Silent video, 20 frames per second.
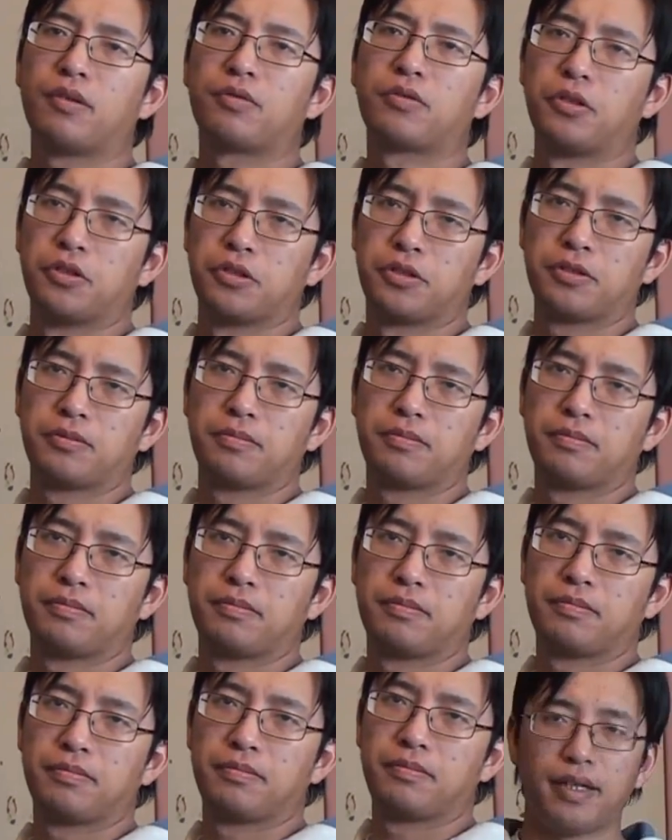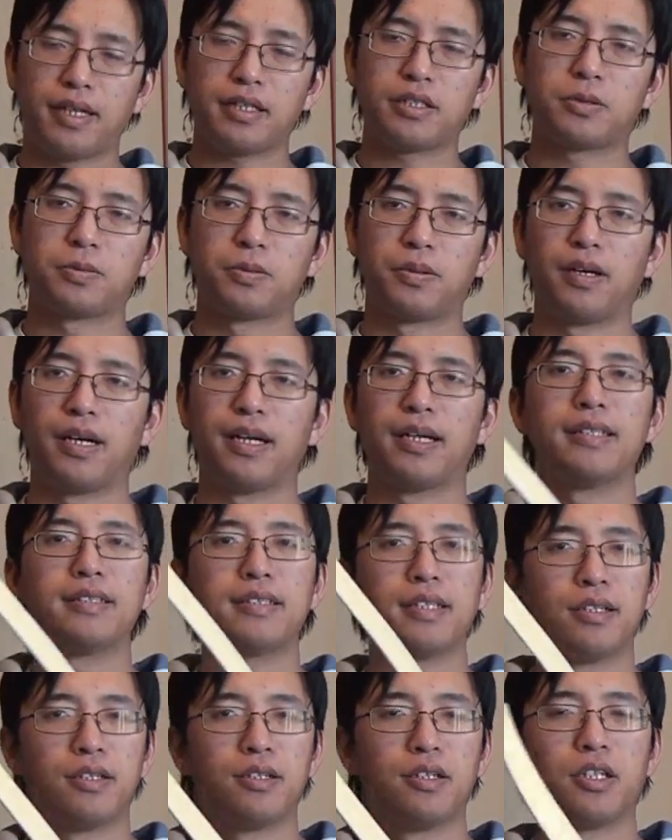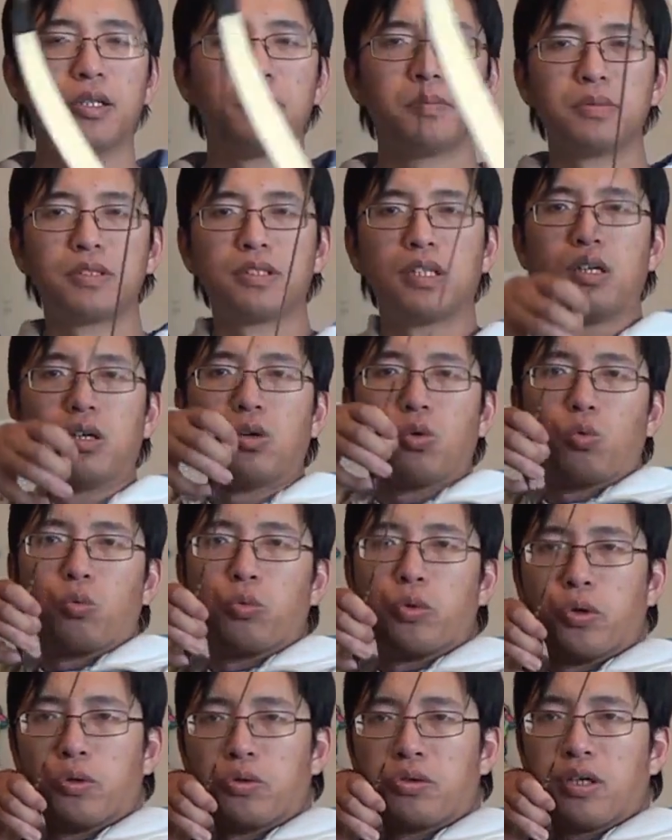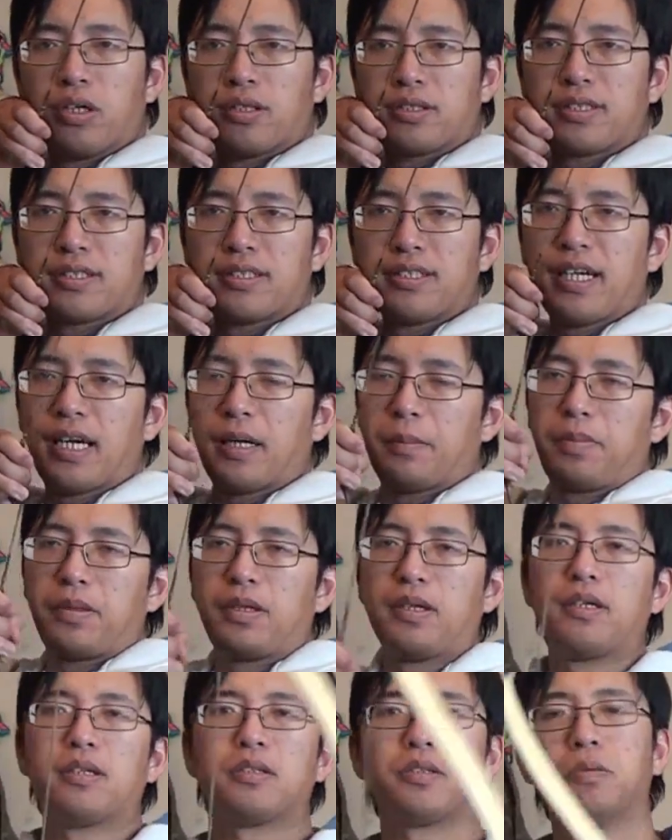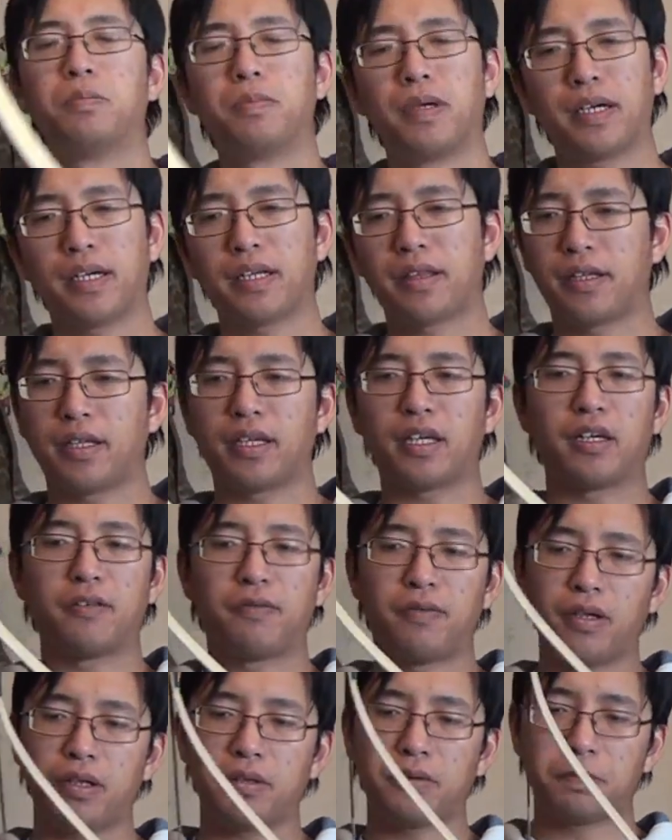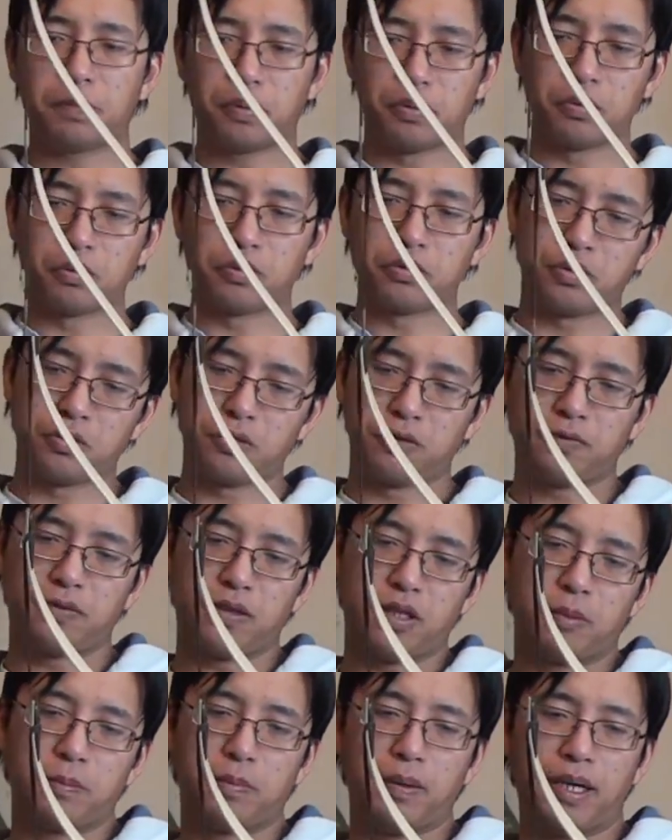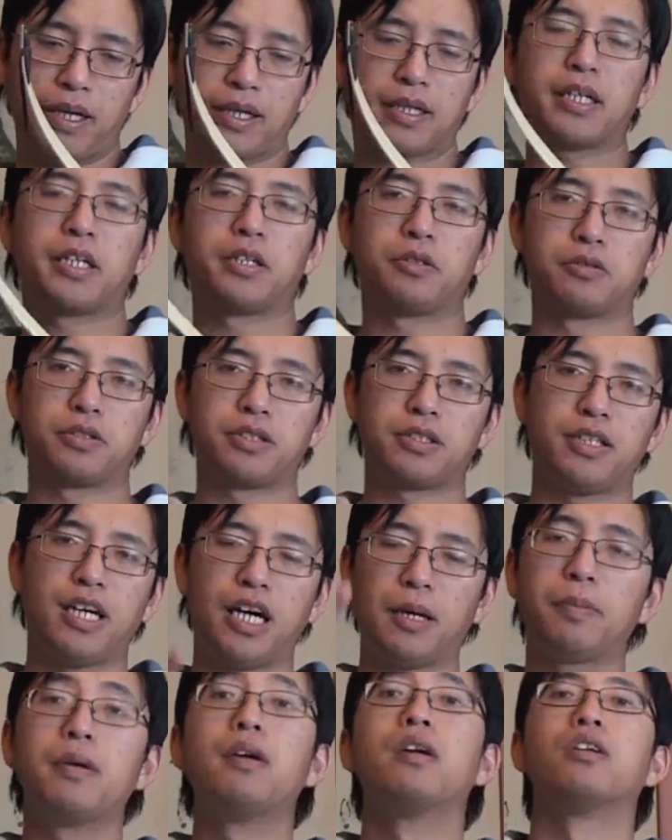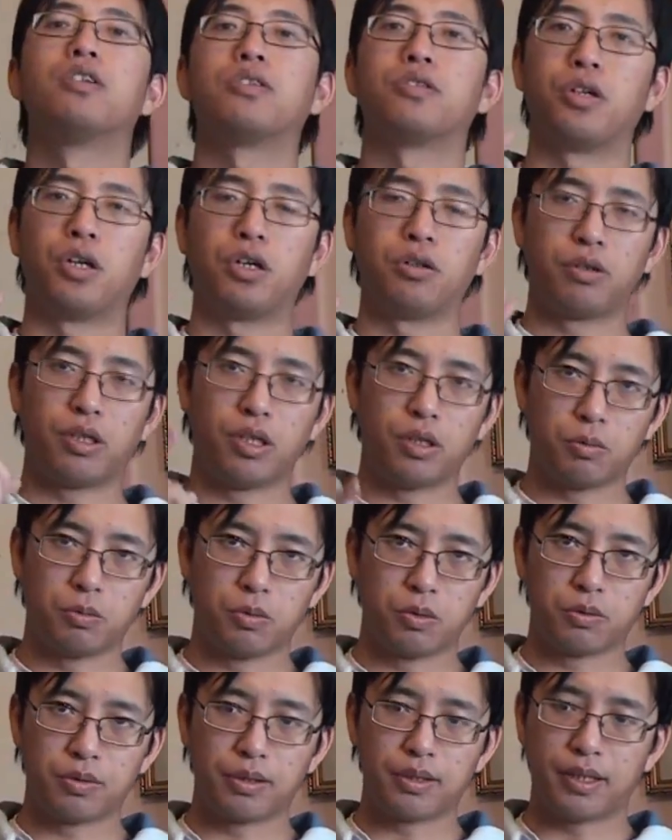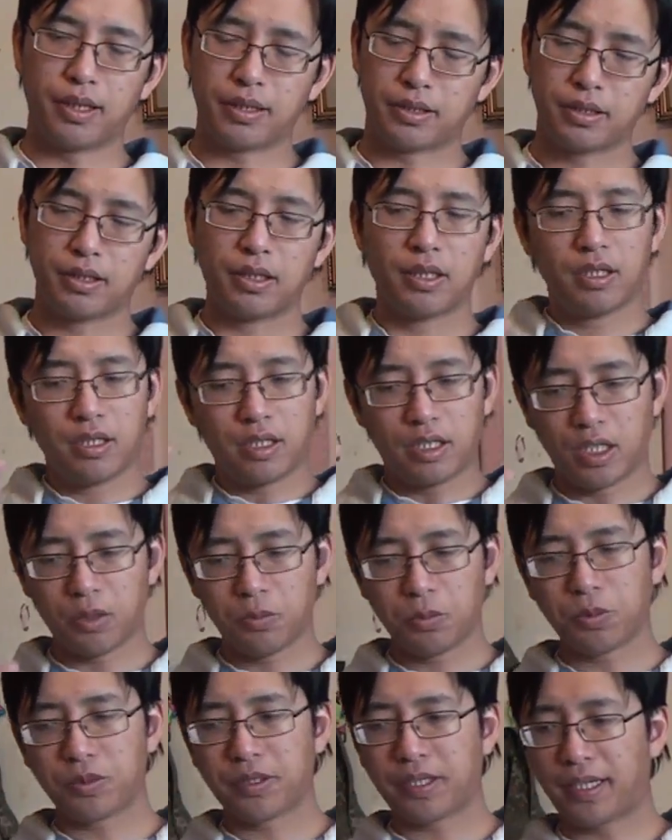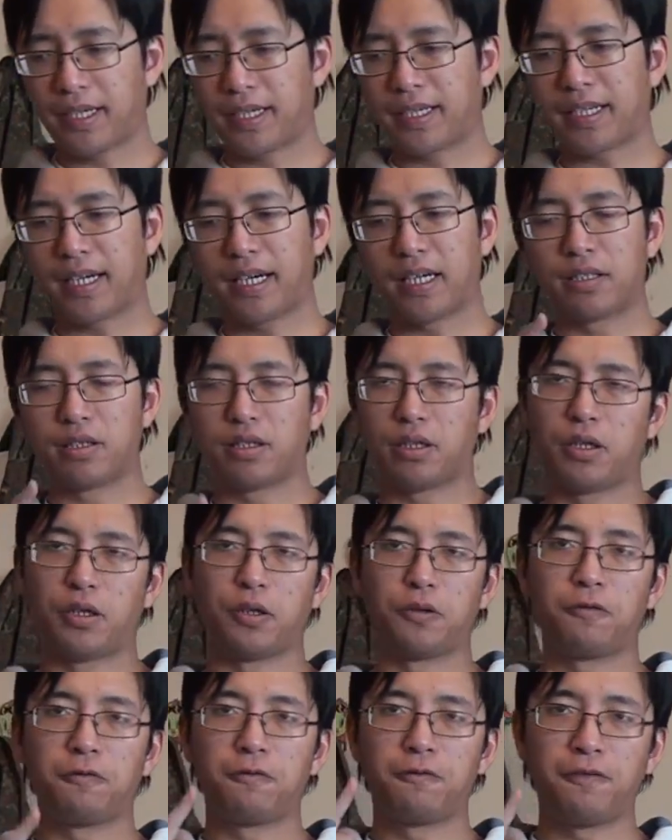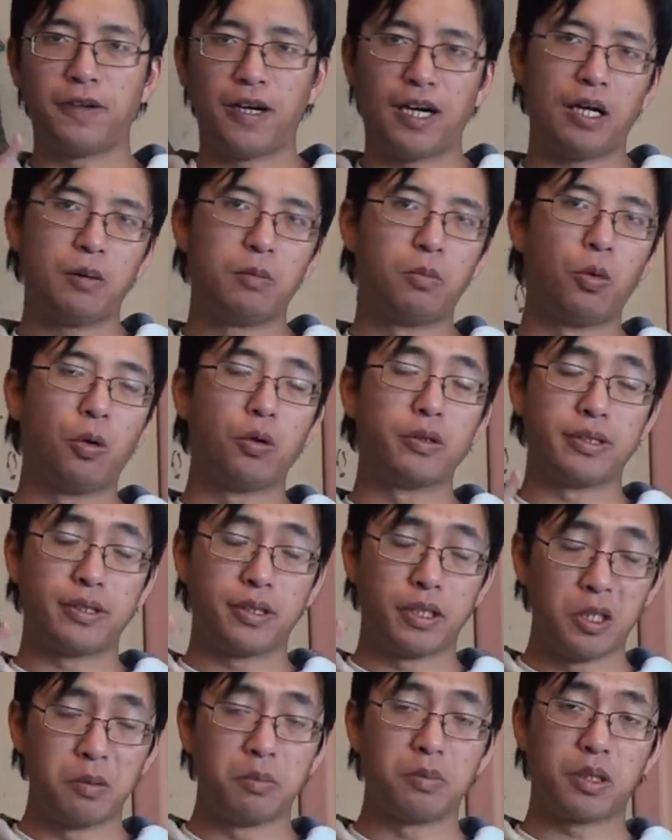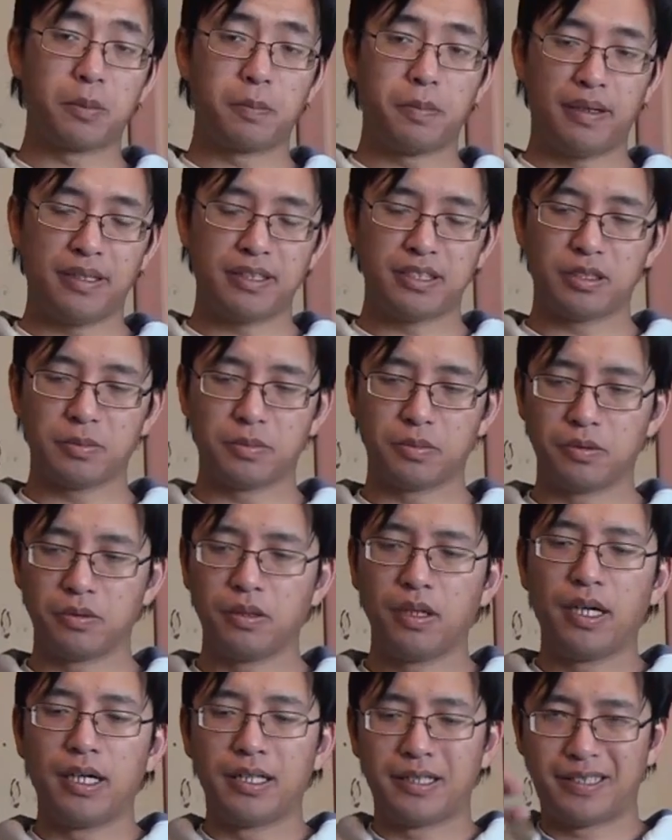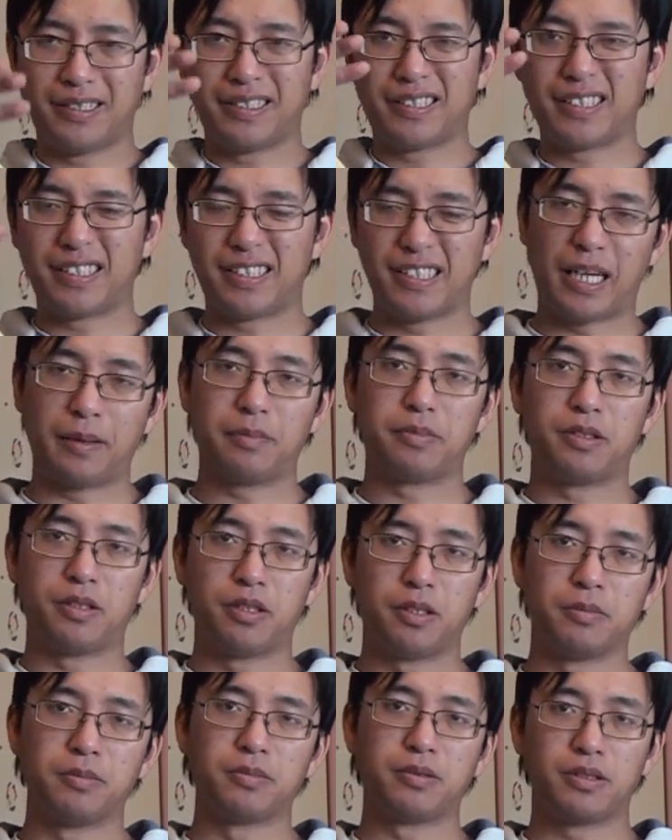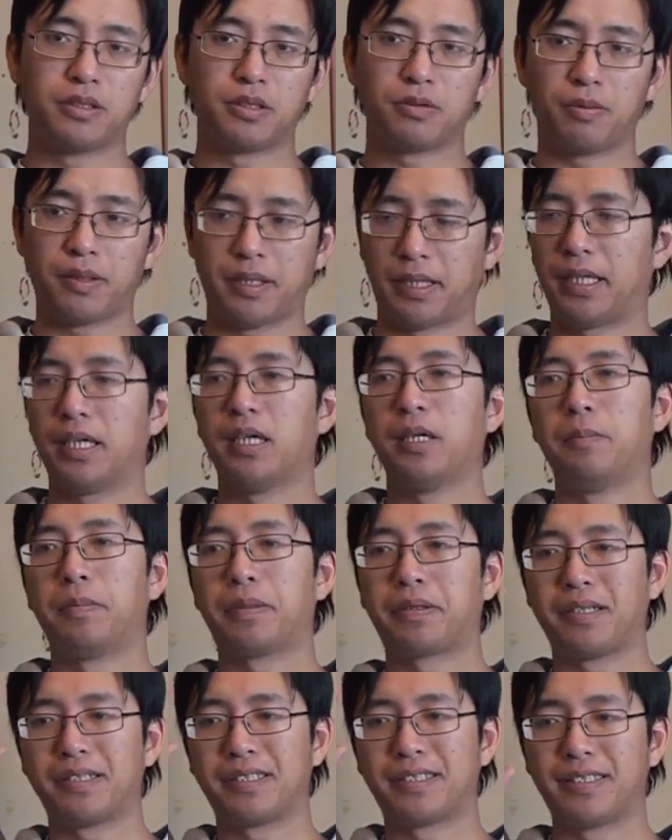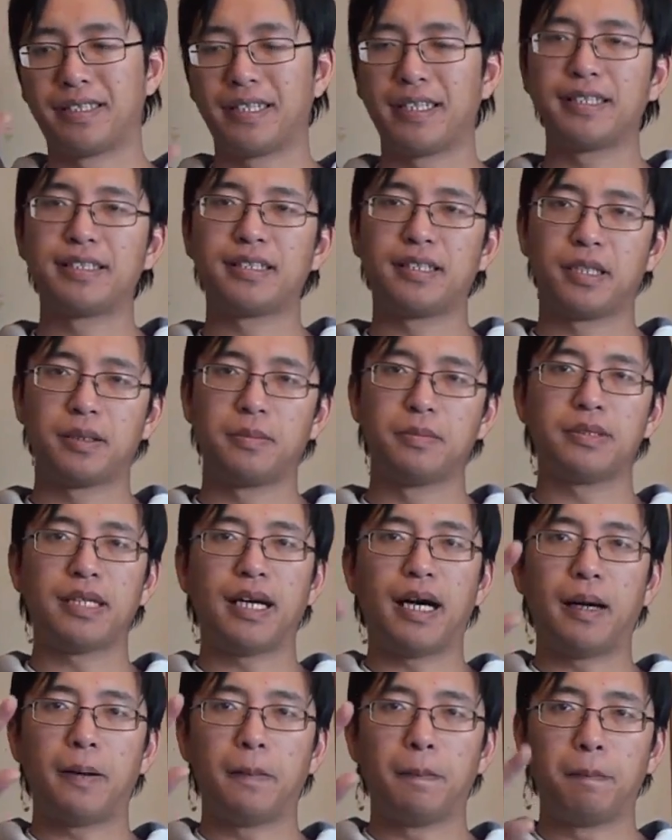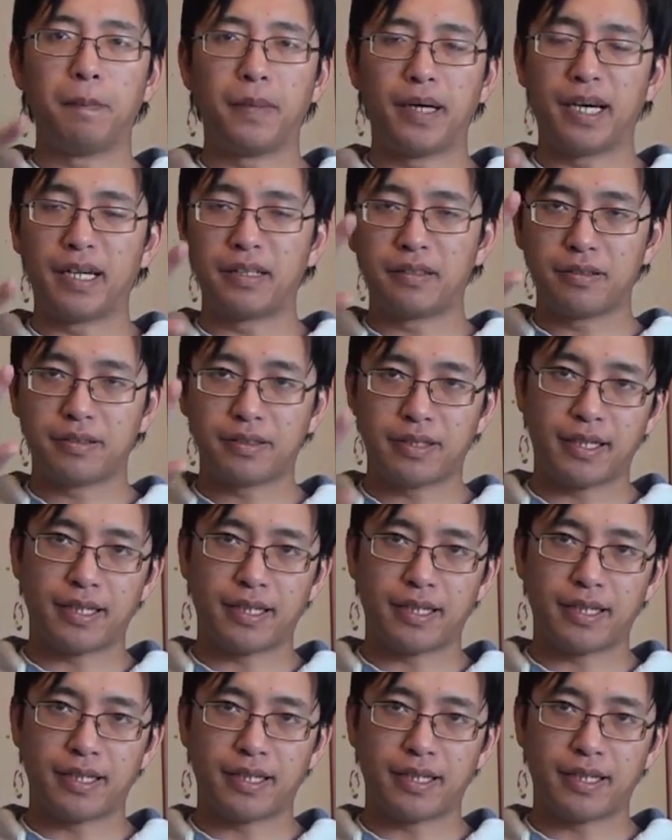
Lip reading: Of course. That's right, the limbs will not snap. You may think if I pull too far back, it'll snap. No, it will not. It will take a load far more than humanly possible to snap the limbs this way, because these limbs are made to